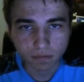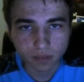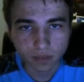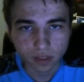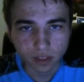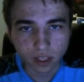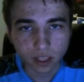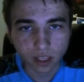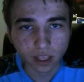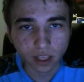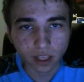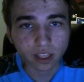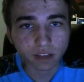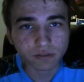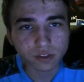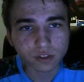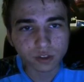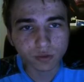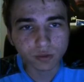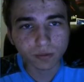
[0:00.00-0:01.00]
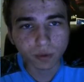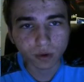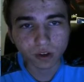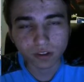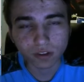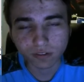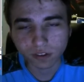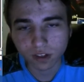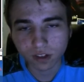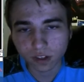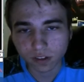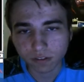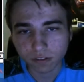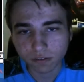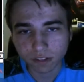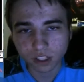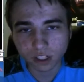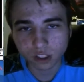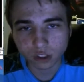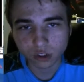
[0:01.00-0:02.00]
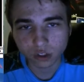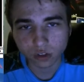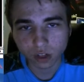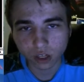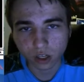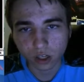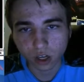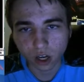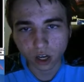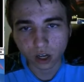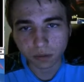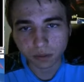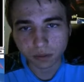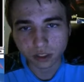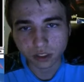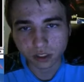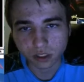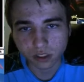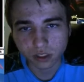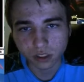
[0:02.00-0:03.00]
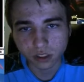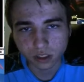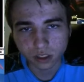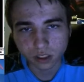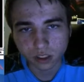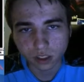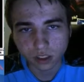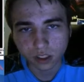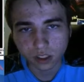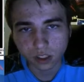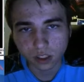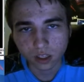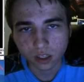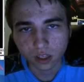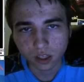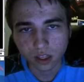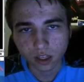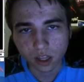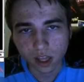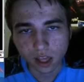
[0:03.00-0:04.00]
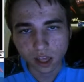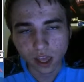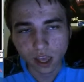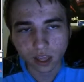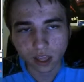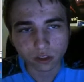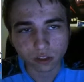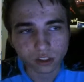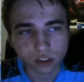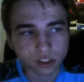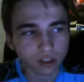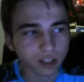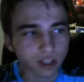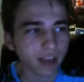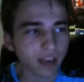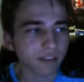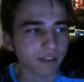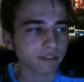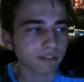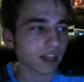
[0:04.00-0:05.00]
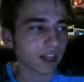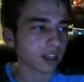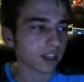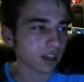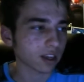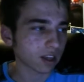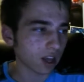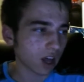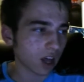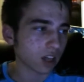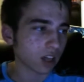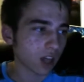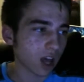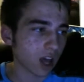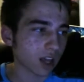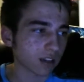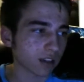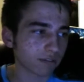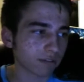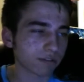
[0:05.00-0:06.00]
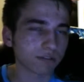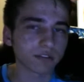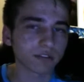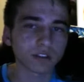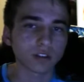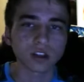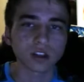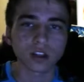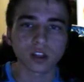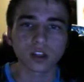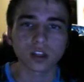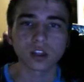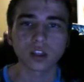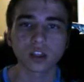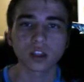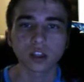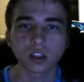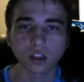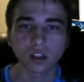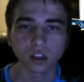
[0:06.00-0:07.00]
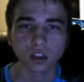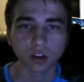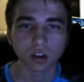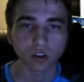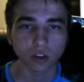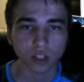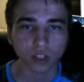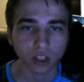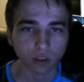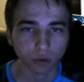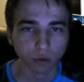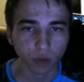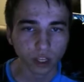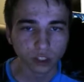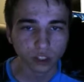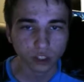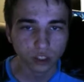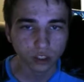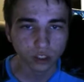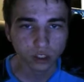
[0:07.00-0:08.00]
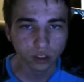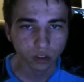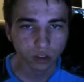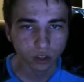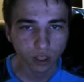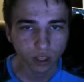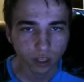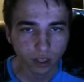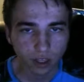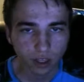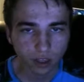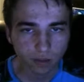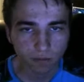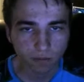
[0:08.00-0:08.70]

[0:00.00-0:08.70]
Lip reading: It gives you more of a finisher option, and you still have like a lot of the early aggression you can get.